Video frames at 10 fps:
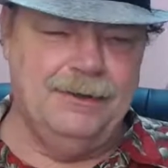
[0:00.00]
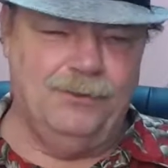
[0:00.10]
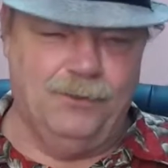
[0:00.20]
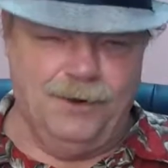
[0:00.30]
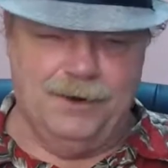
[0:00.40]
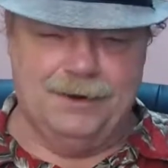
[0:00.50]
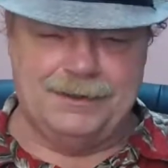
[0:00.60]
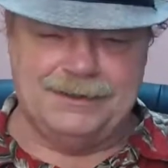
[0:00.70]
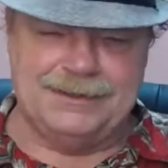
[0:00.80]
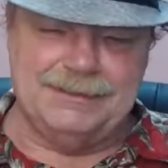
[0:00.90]

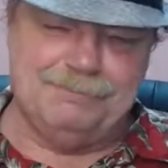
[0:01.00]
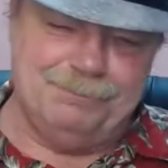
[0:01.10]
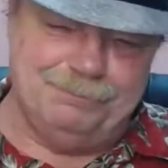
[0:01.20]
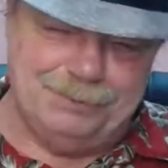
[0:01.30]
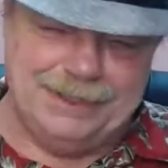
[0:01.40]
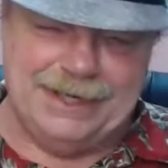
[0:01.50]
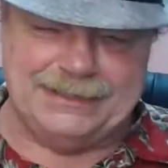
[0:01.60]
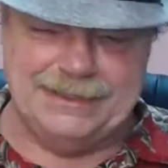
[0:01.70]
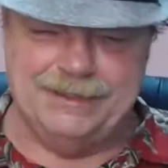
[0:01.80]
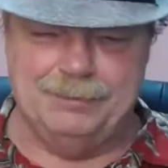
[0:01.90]
works, but
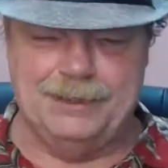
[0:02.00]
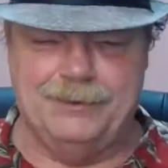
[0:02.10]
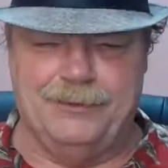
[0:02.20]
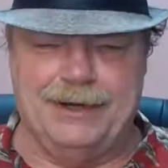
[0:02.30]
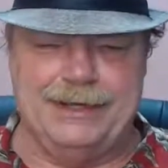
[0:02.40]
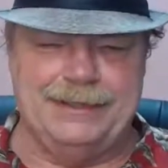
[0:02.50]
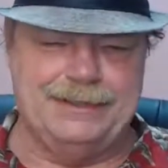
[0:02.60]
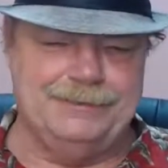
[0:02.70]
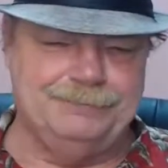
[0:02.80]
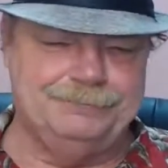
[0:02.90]
not terribly great.
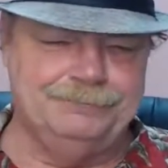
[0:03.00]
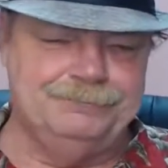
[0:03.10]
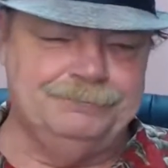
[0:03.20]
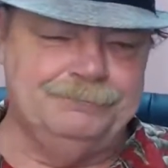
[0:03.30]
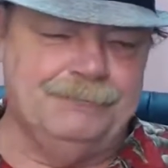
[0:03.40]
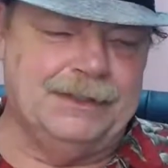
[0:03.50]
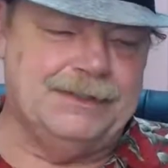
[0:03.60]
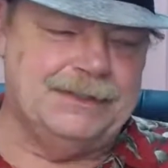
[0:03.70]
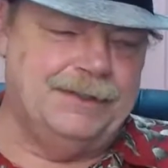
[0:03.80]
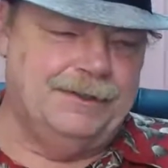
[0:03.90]

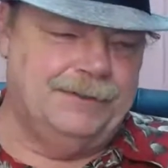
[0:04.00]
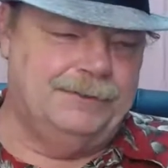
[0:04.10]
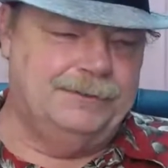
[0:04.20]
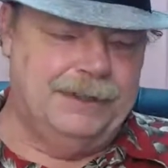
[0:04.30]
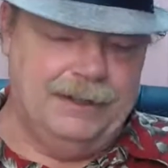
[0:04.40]
So